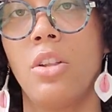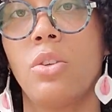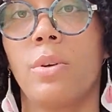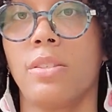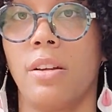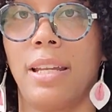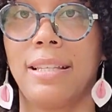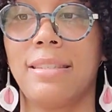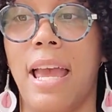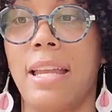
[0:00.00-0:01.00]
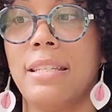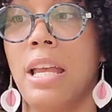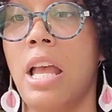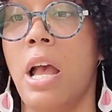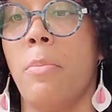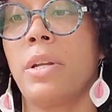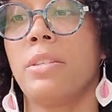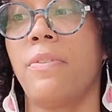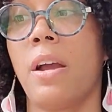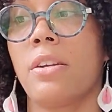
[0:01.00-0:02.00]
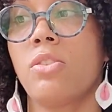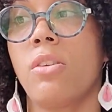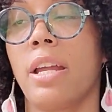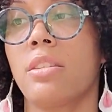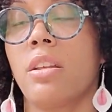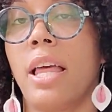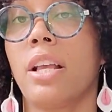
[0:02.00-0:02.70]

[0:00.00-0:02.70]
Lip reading: to a certain extent. But as far as trying to like